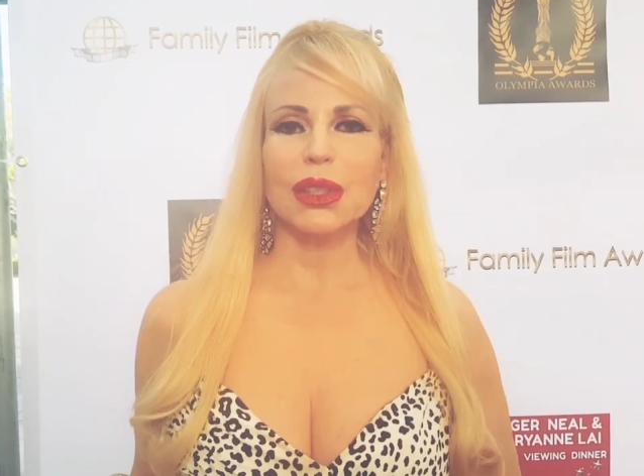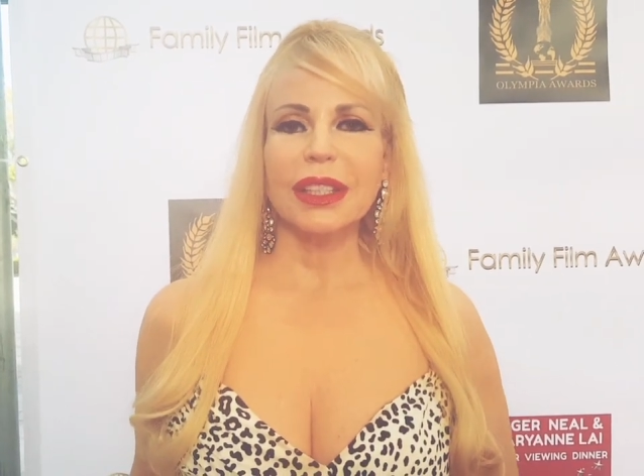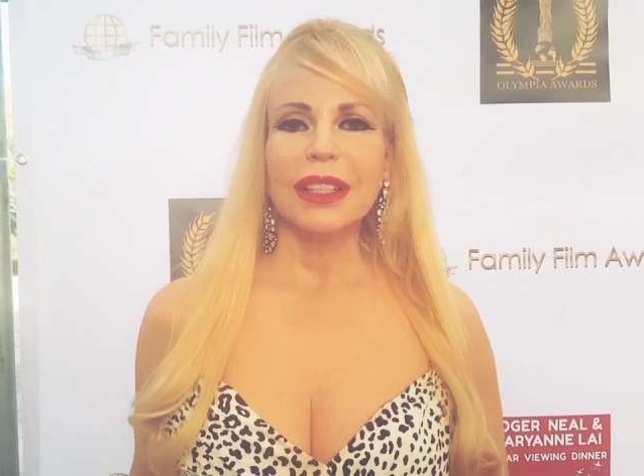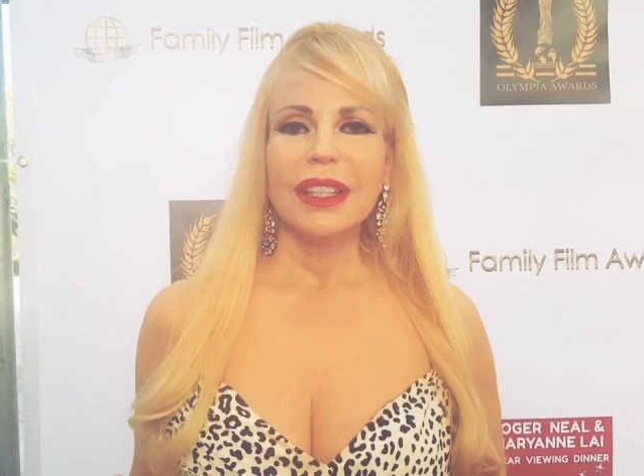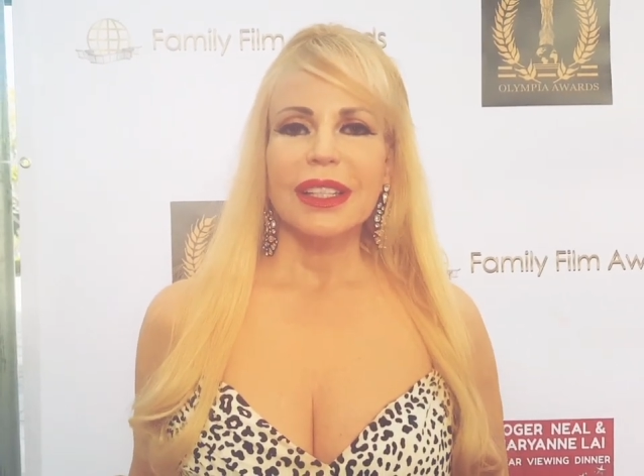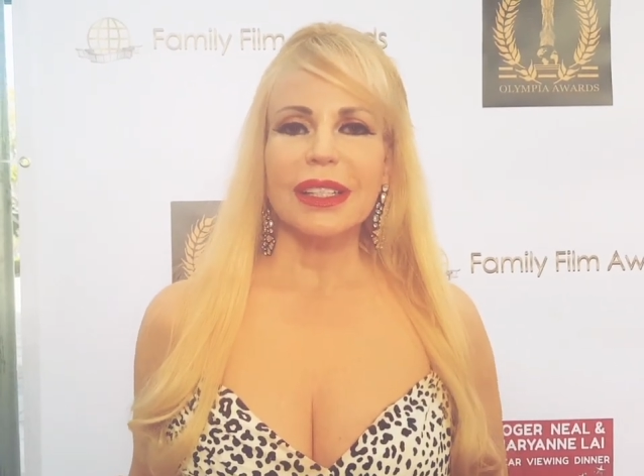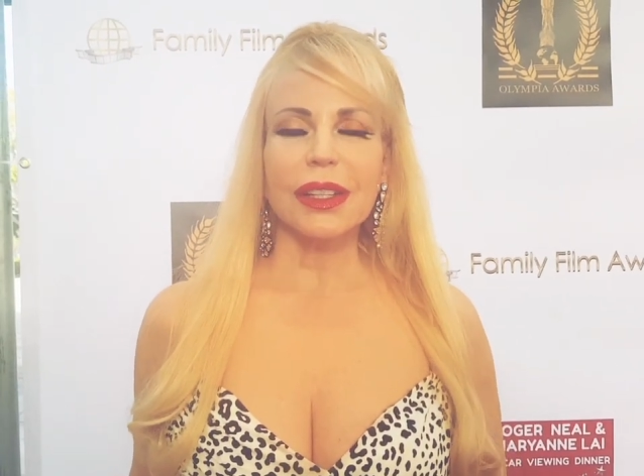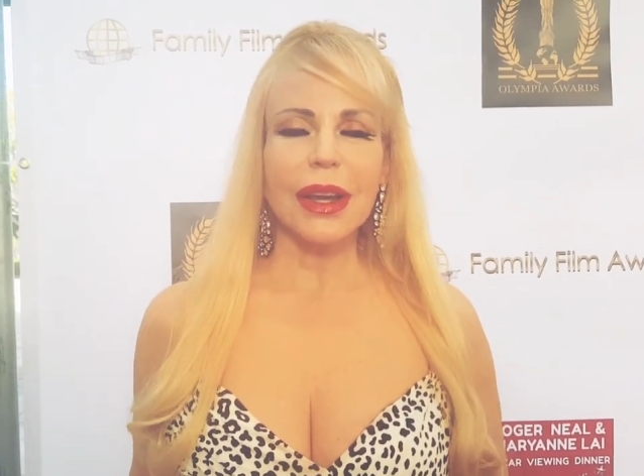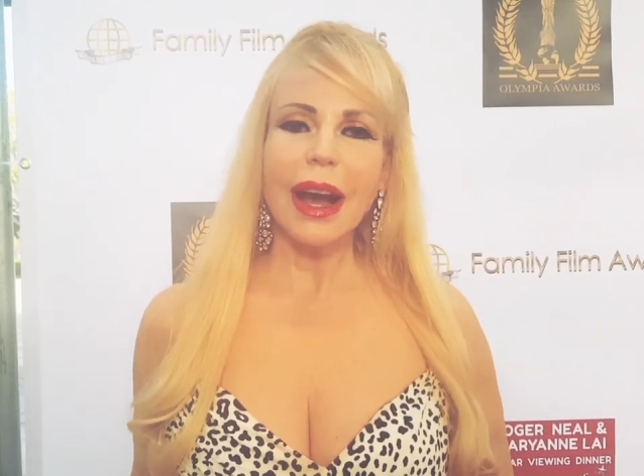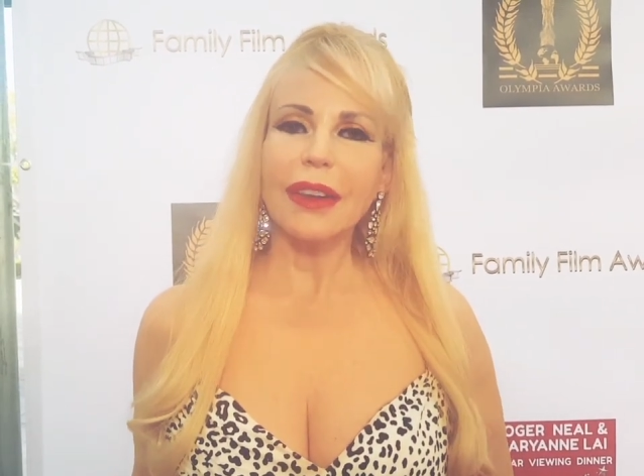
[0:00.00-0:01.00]
Mm-hmm. So
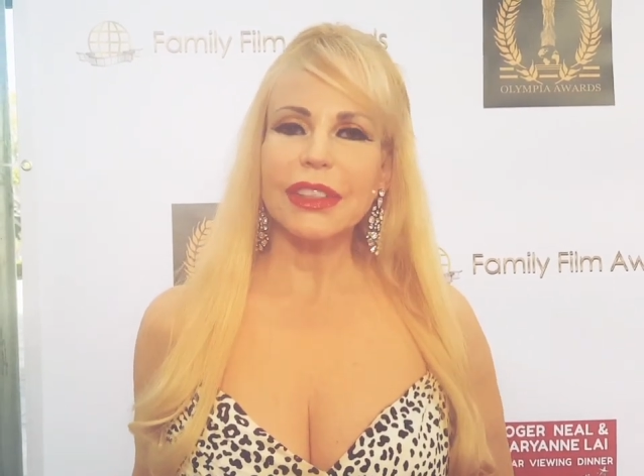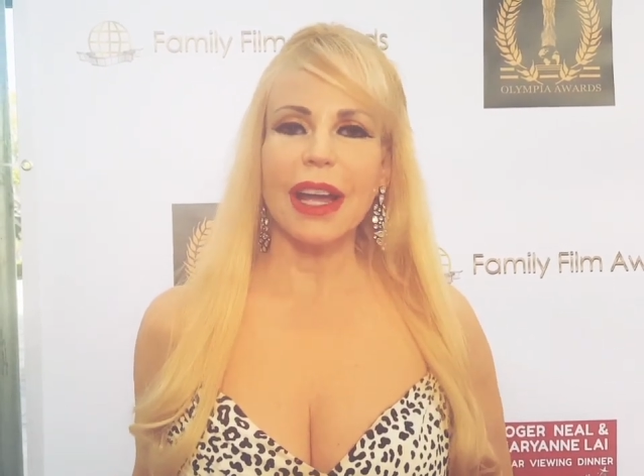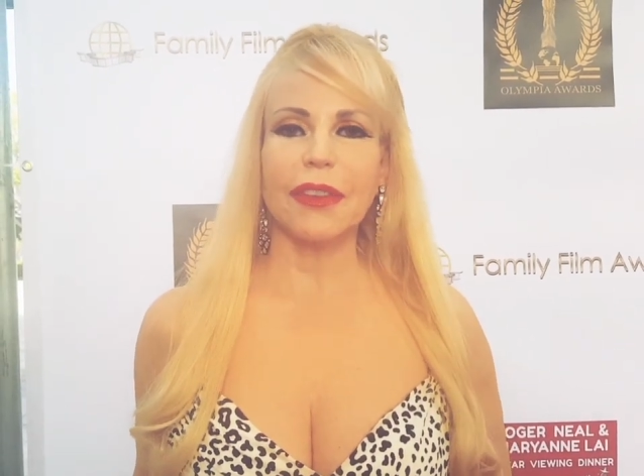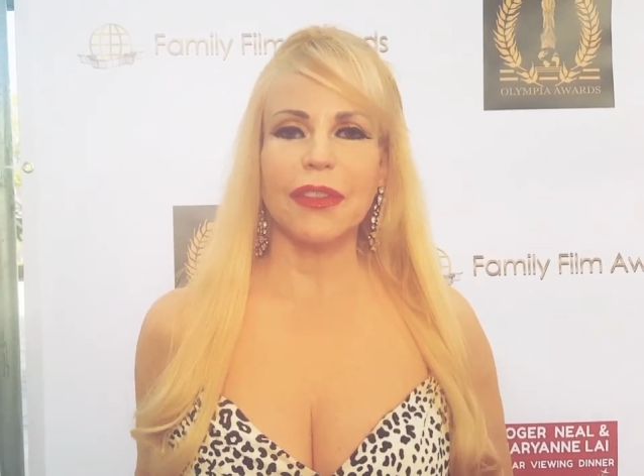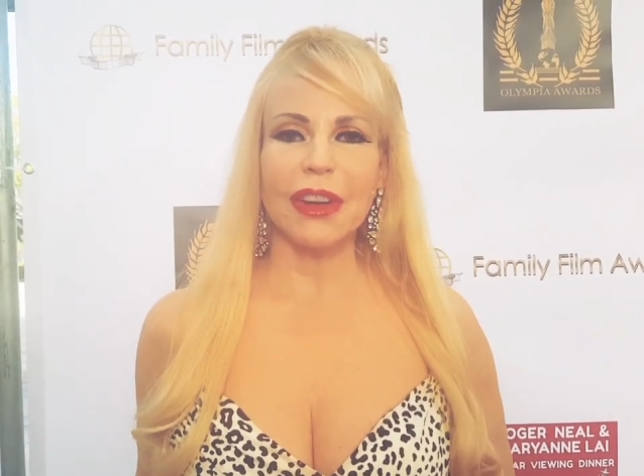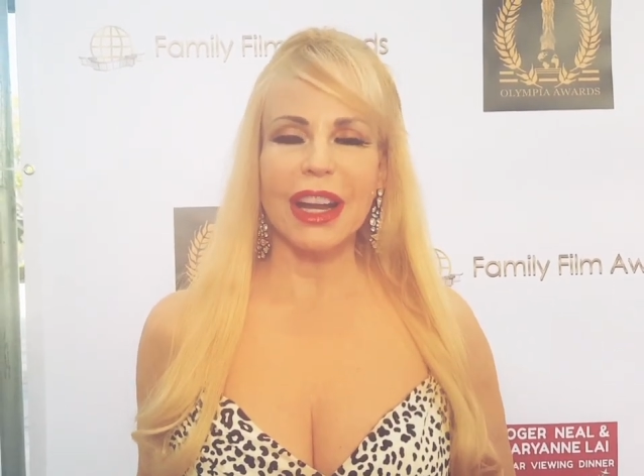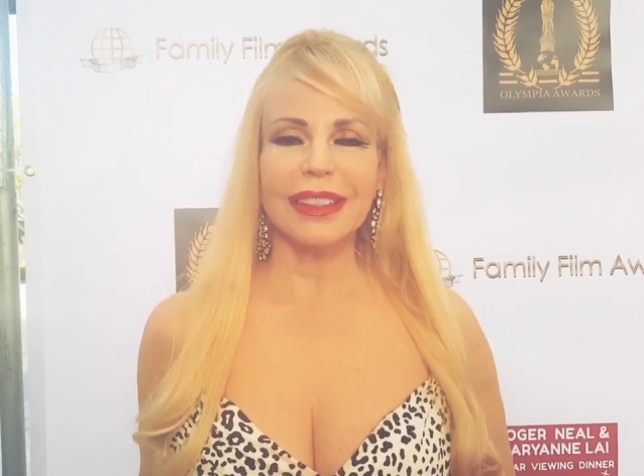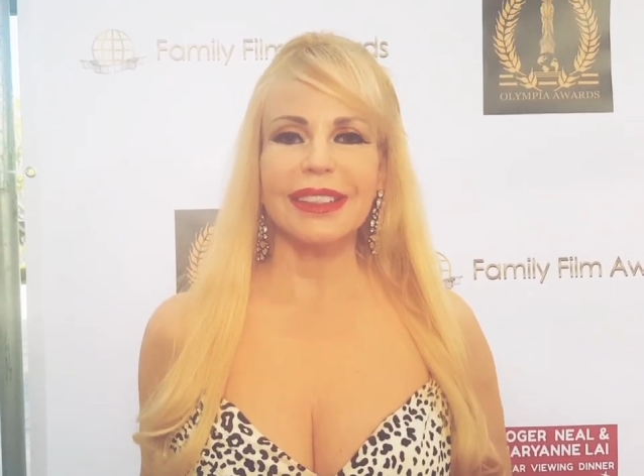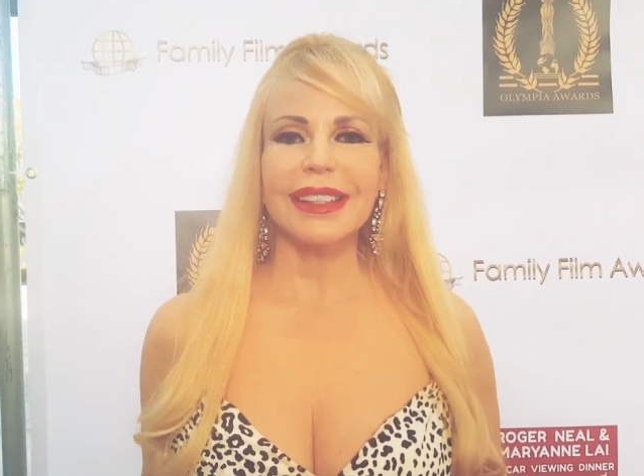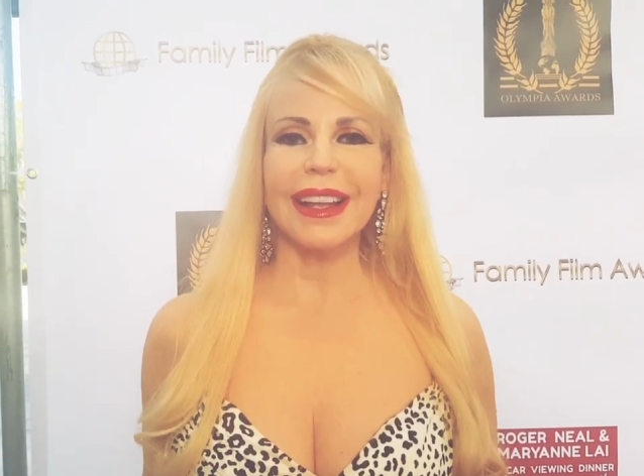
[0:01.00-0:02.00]
you have to have
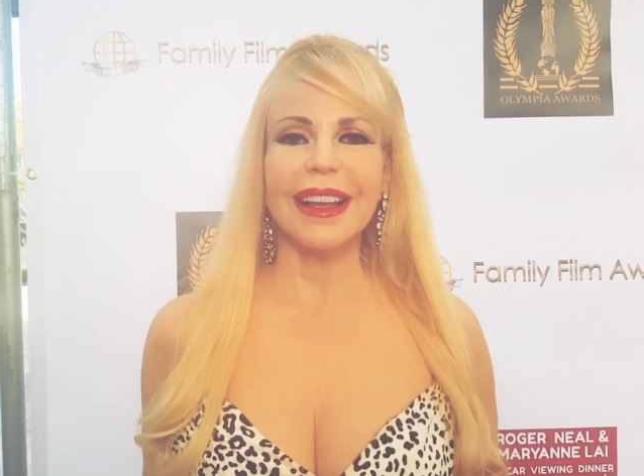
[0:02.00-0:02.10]
friends.